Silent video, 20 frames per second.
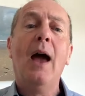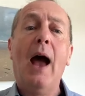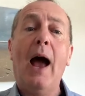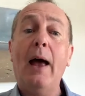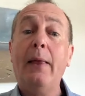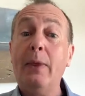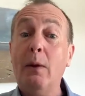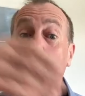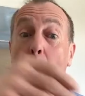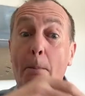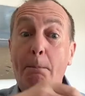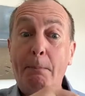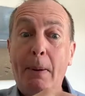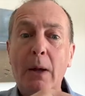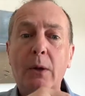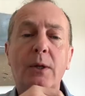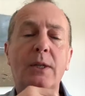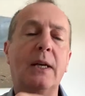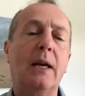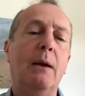And they were
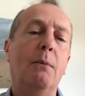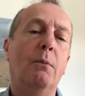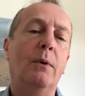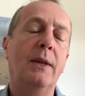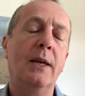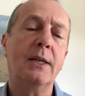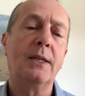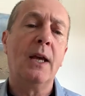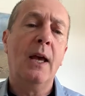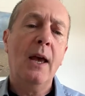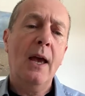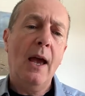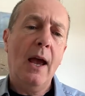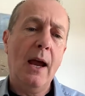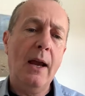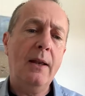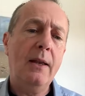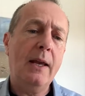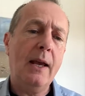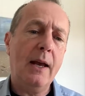pelting him with this.
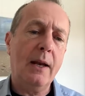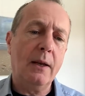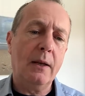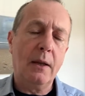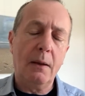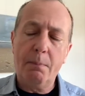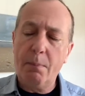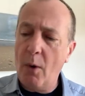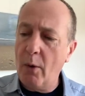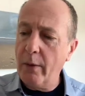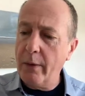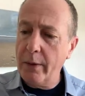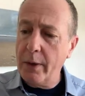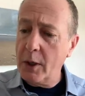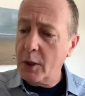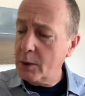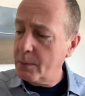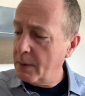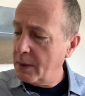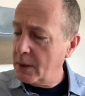In the end, the poor old
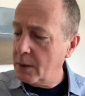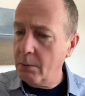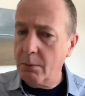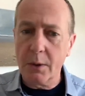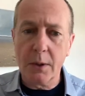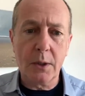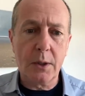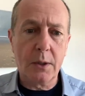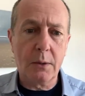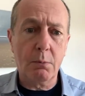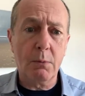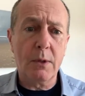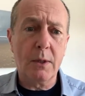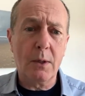archbishop was